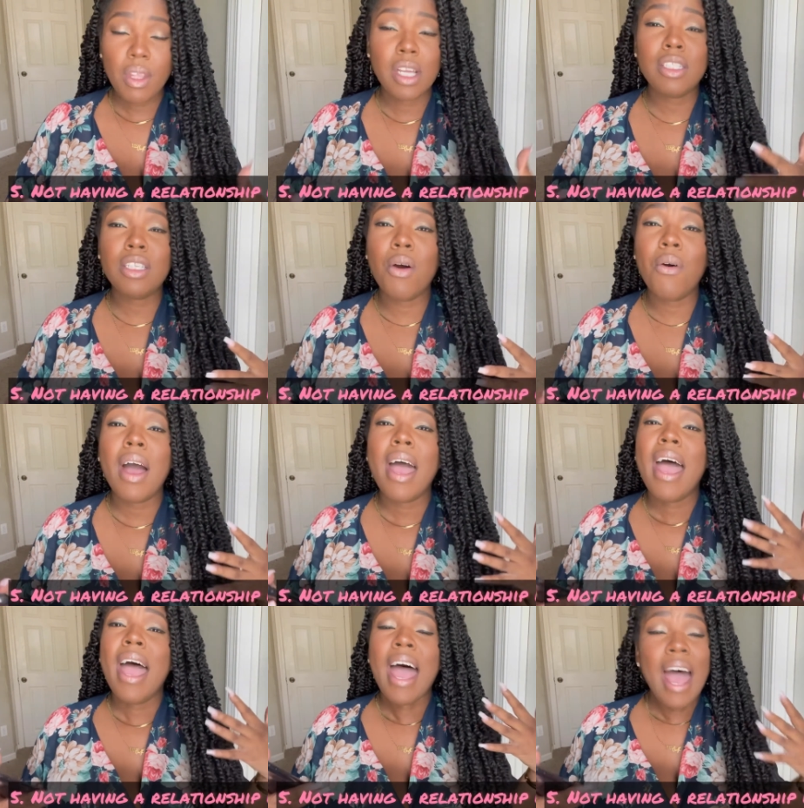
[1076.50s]
So
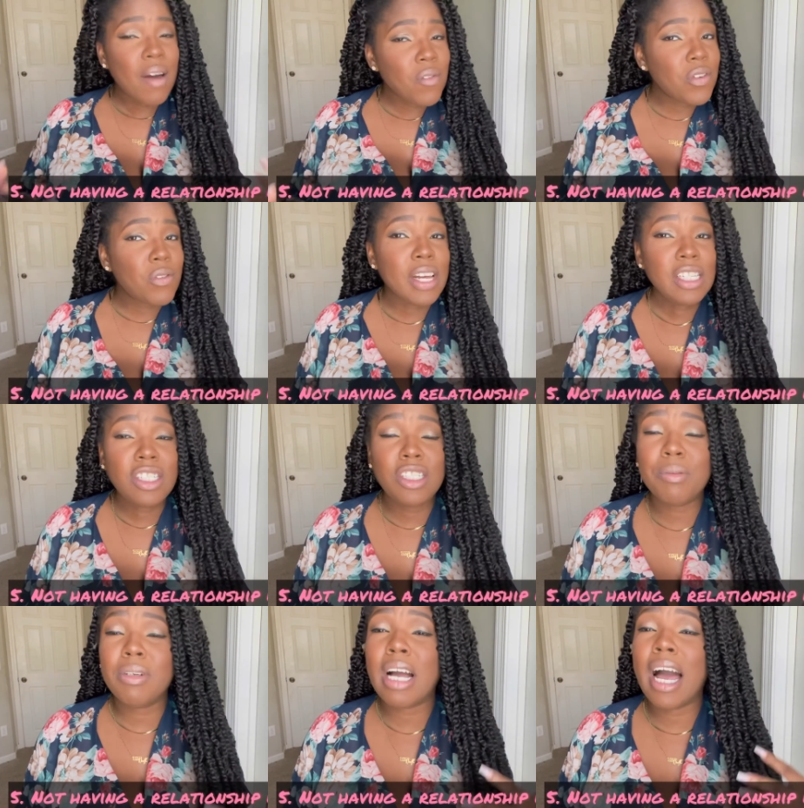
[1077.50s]
having a relationship
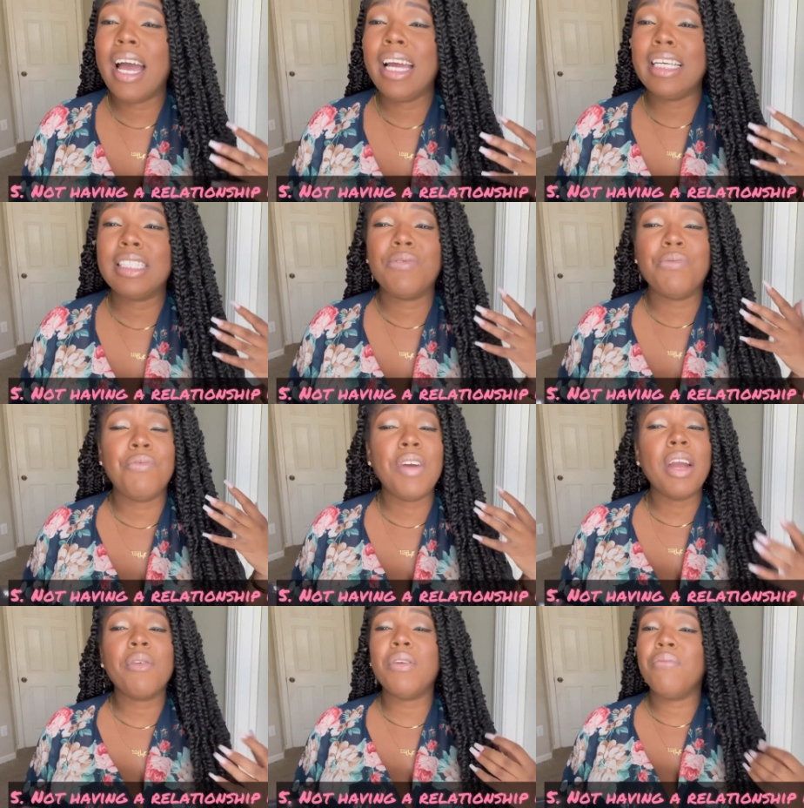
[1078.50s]
with God is
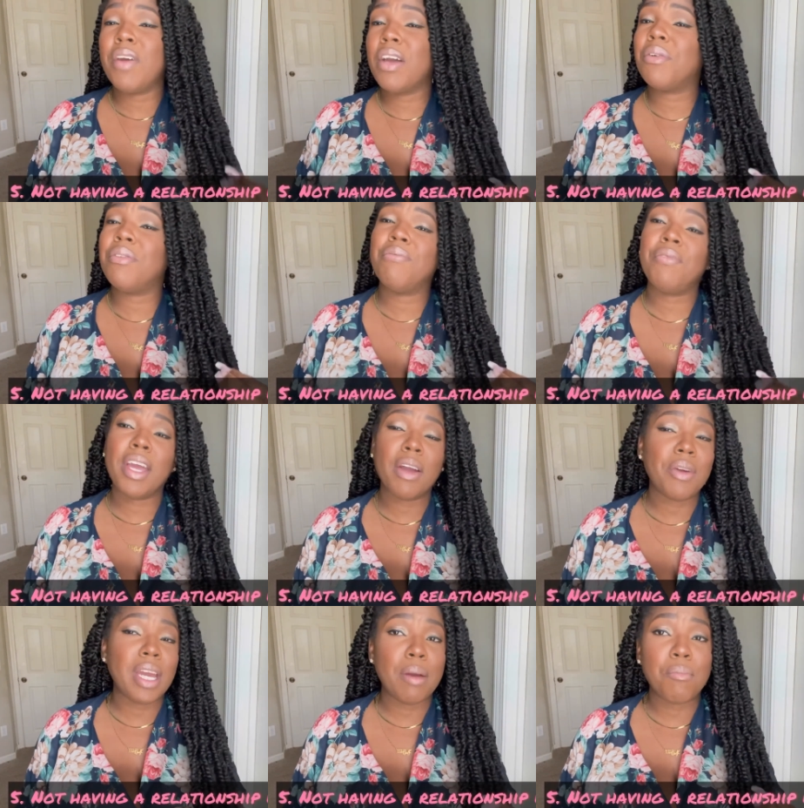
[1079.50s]
very, very,
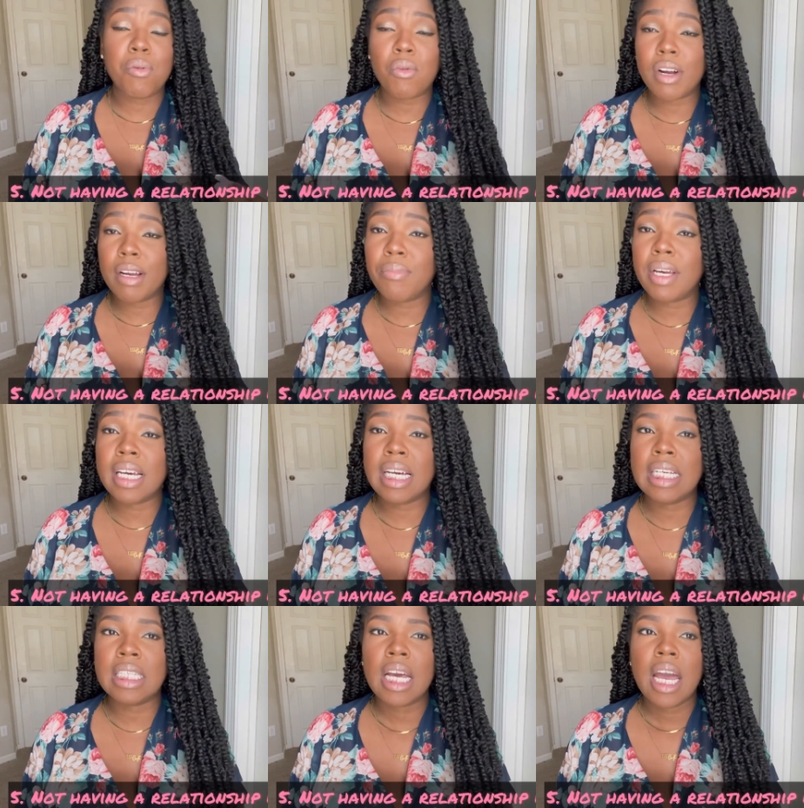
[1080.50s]
very important because